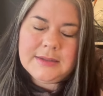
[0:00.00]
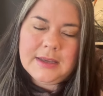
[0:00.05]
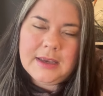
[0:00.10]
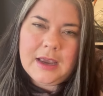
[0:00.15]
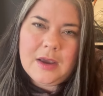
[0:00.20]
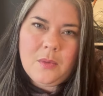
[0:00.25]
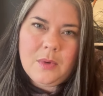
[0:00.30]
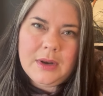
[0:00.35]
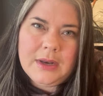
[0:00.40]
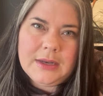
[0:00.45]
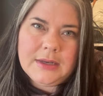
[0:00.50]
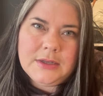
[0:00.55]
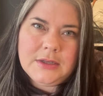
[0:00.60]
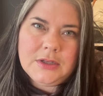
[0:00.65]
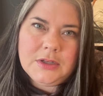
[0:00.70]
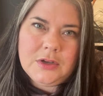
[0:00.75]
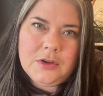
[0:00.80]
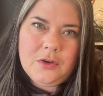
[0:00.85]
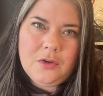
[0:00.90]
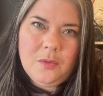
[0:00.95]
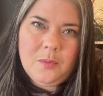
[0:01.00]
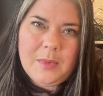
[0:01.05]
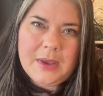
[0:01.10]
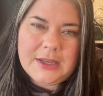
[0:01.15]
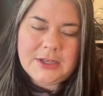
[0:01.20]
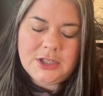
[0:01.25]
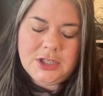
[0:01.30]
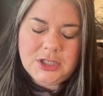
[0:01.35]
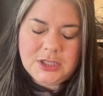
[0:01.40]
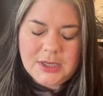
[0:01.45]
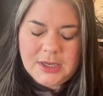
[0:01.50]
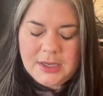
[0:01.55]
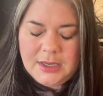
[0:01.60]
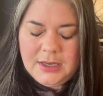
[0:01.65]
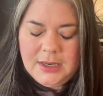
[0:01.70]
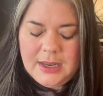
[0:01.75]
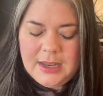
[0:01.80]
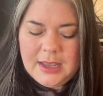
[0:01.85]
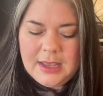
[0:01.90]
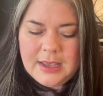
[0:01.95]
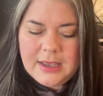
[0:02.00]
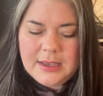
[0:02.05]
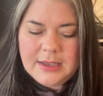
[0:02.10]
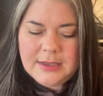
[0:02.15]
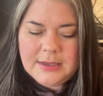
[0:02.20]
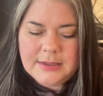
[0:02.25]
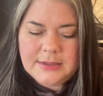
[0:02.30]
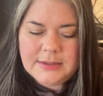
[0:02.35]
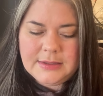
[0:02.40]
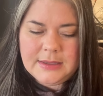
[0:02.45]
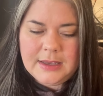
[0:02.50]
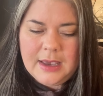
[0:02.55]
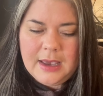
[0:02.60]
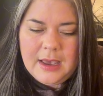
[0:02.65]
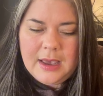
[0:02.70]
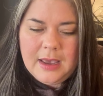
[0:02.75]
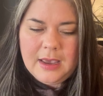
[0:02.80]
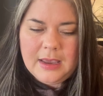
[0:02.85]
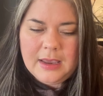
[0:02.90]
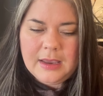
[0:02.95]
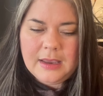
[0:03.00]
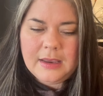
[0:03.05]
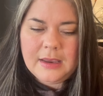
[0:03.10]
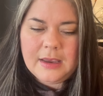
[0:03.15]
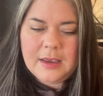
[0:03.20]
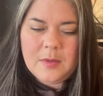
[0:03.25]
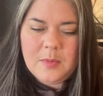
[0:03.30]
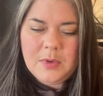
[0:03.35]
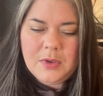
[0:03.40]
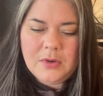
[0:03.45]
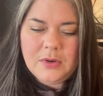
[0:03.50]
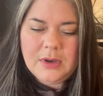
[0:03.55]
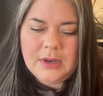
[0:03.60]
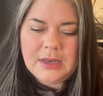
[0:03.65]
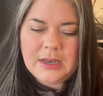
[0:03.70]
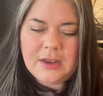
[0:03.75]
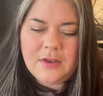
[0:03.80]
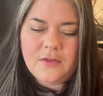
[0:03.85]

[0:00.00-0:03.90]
thing I wanted to mention is in community,